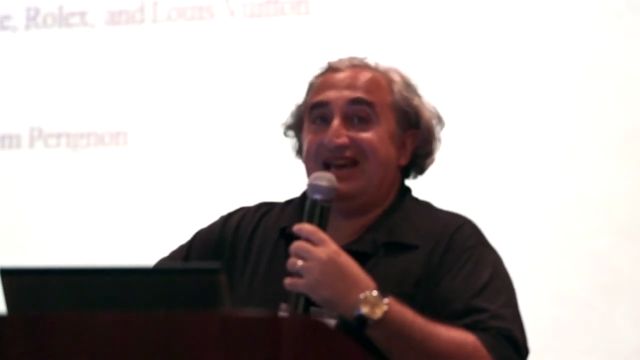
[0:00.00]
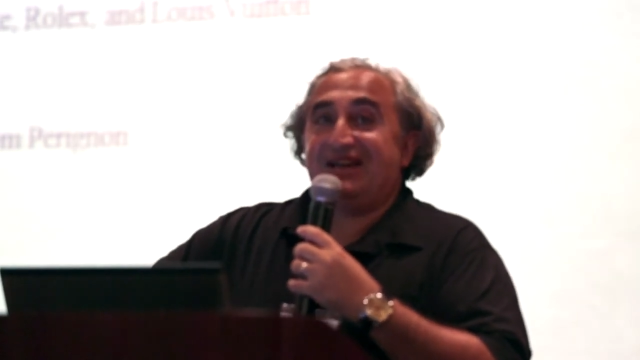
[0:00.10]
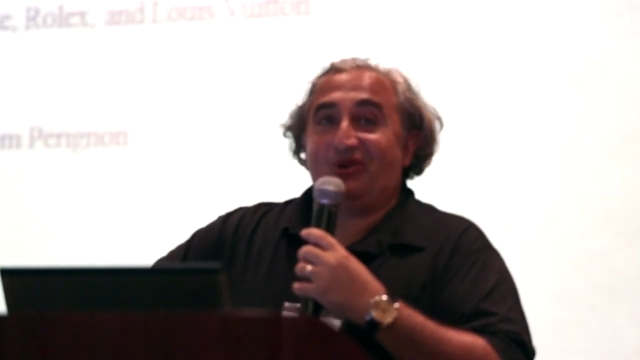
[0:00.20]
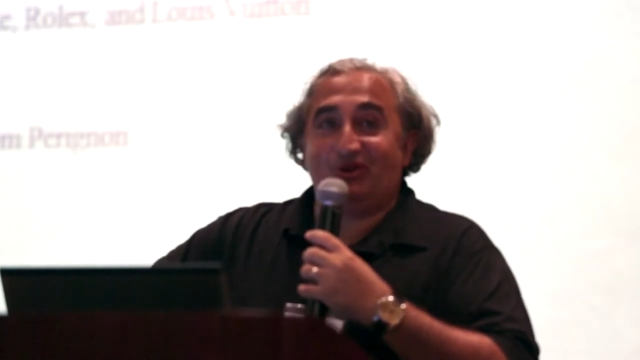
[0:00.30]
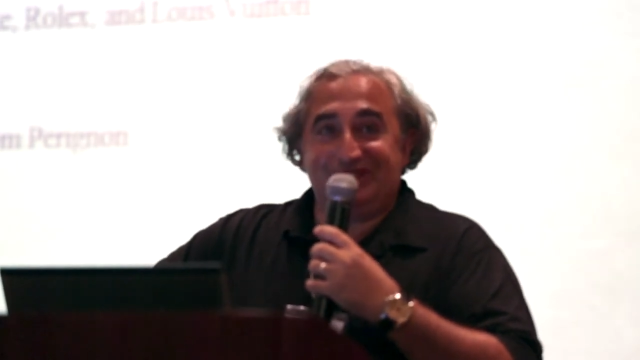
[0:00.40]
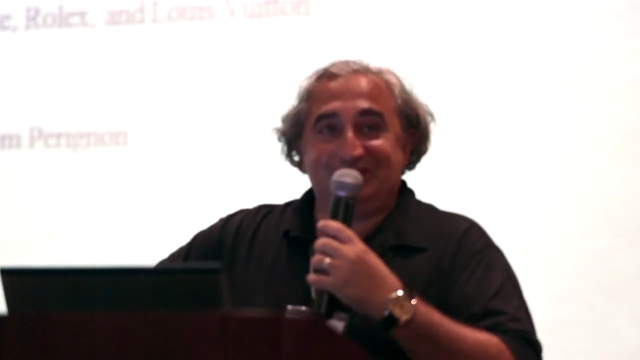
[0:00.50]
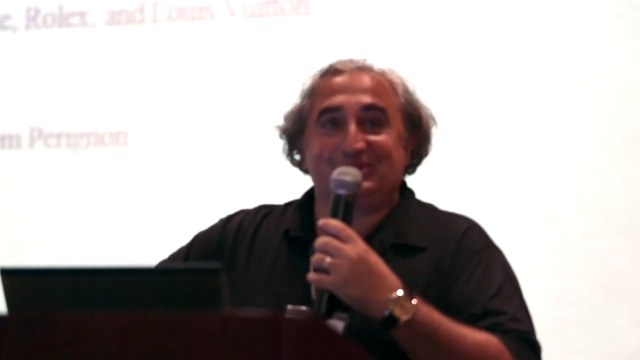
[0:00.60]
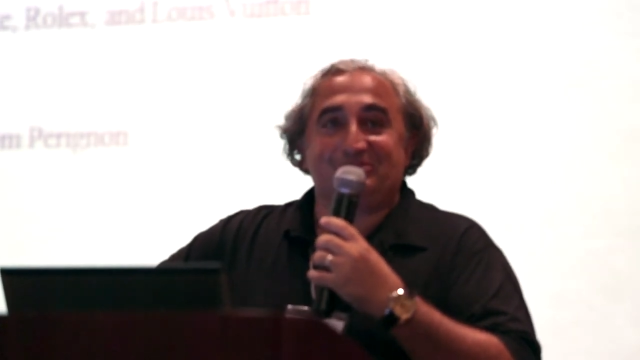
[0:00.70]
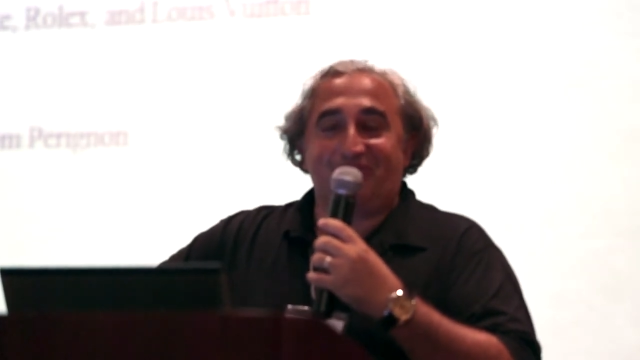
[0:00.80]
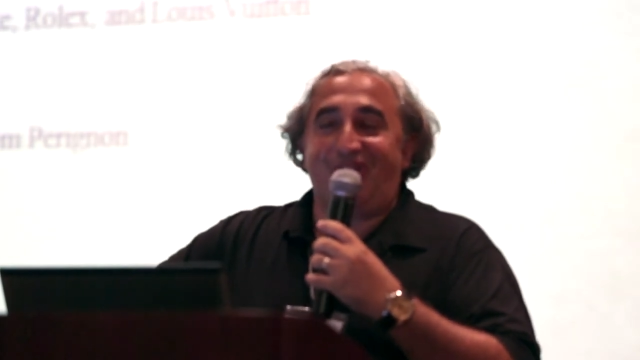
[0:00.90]
and only
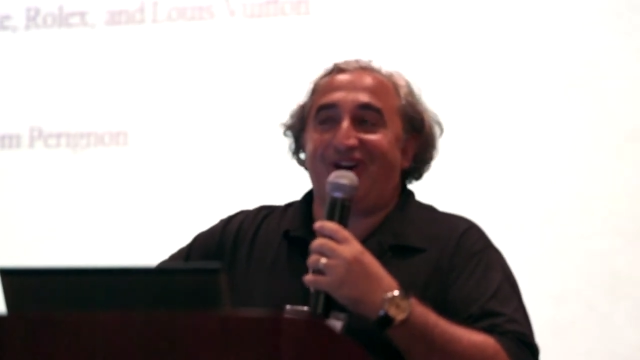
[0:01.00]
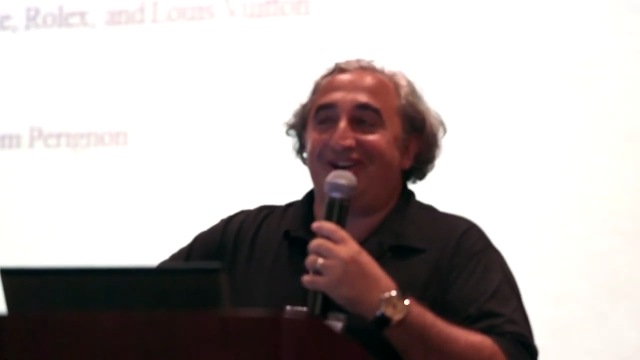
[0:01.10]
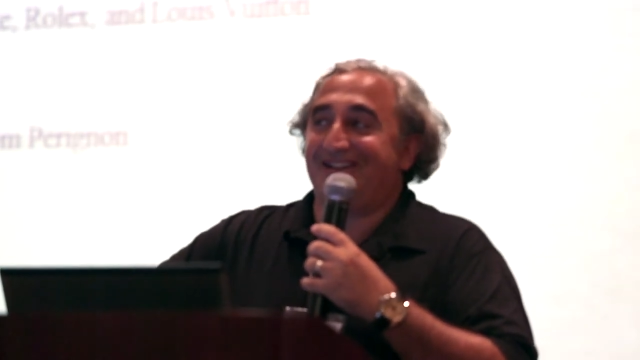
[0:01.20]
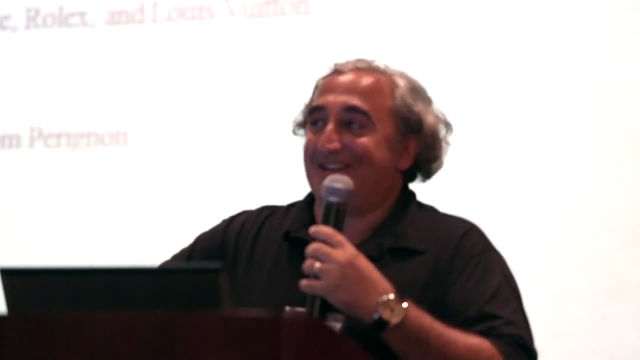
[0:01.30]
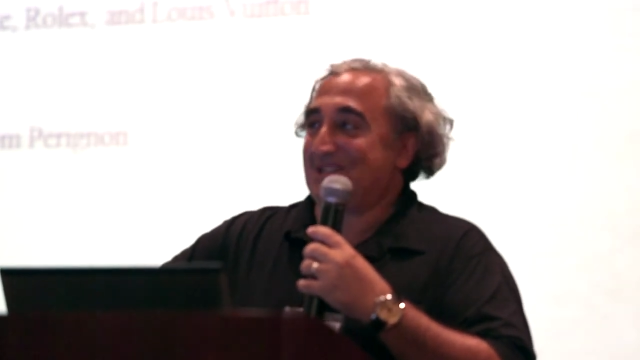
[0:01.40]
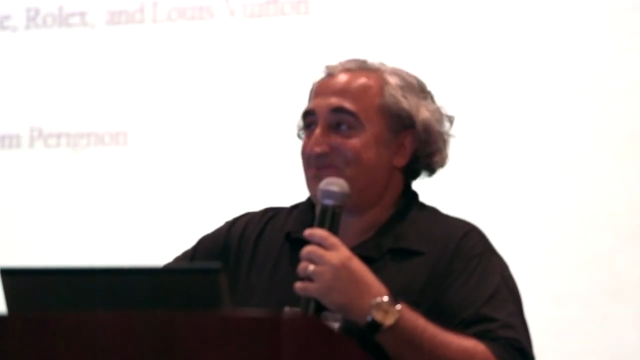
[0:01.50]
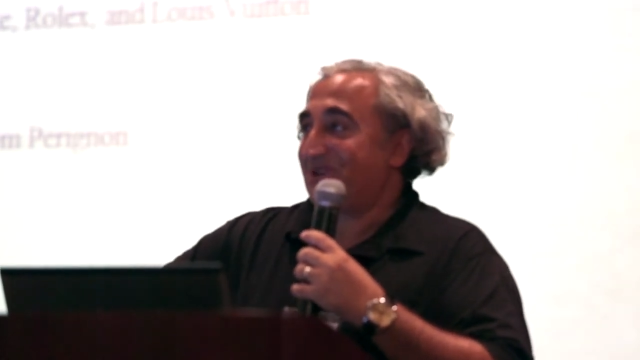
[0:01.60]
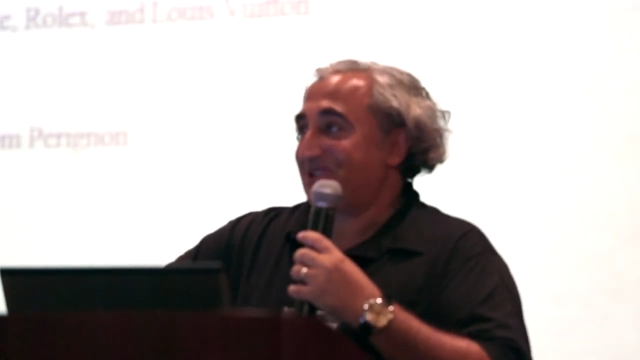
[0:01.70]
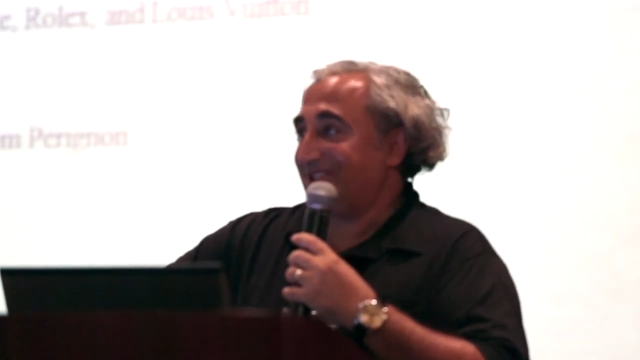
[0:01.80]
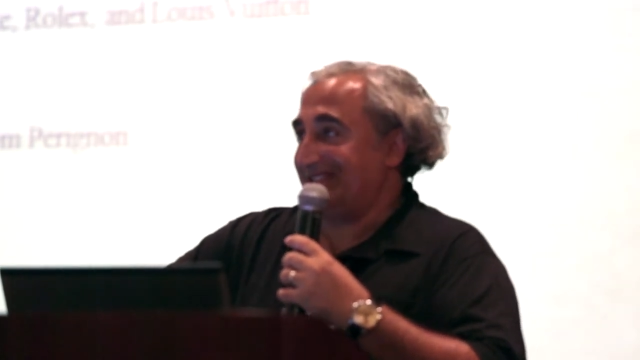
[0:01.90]
the raw
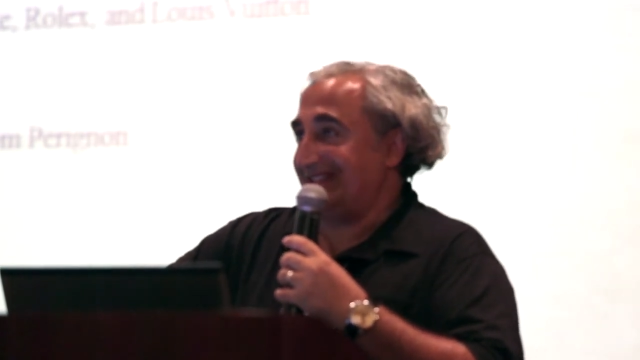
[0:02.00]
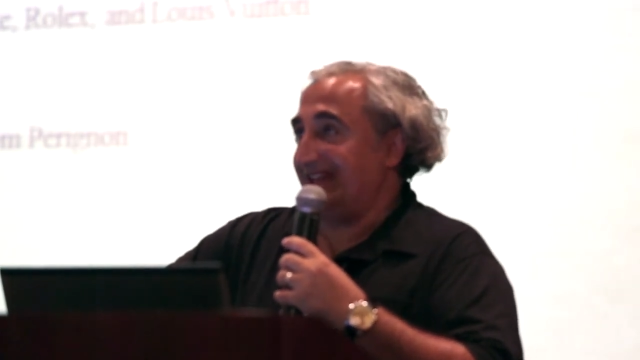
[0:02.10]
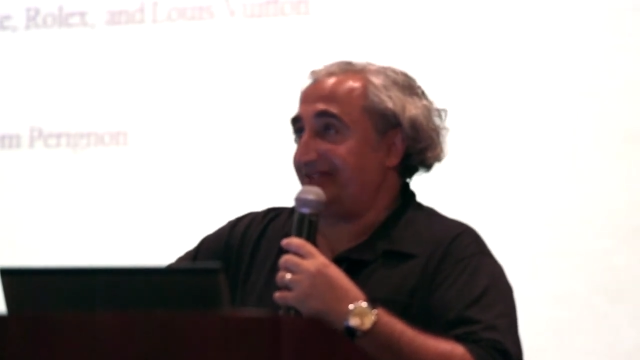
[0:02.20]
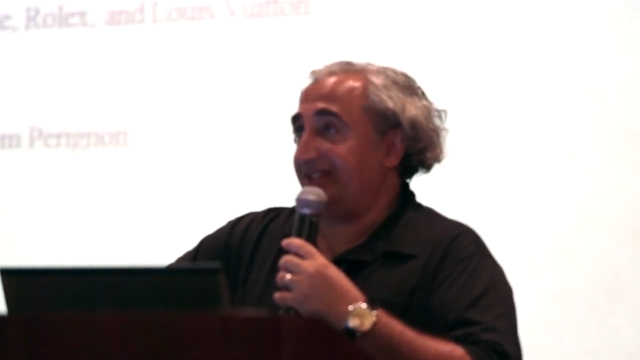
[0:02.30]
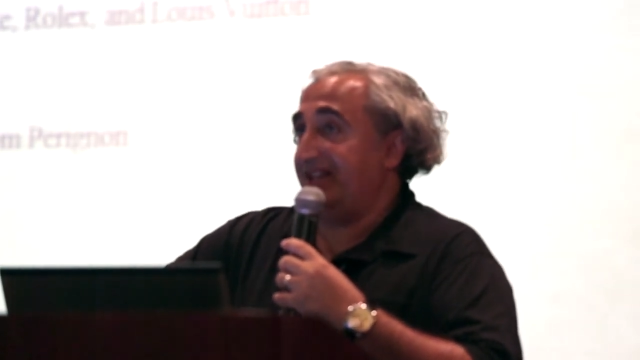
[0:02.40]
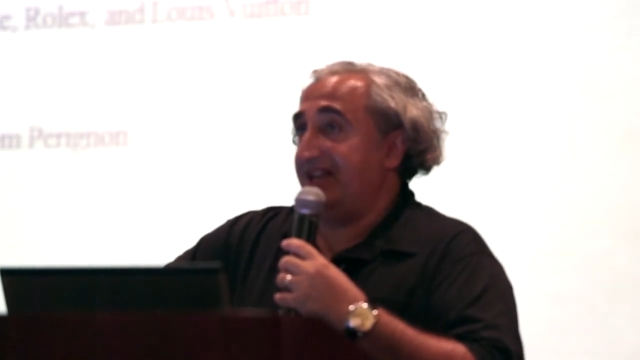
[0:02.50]
expression is left.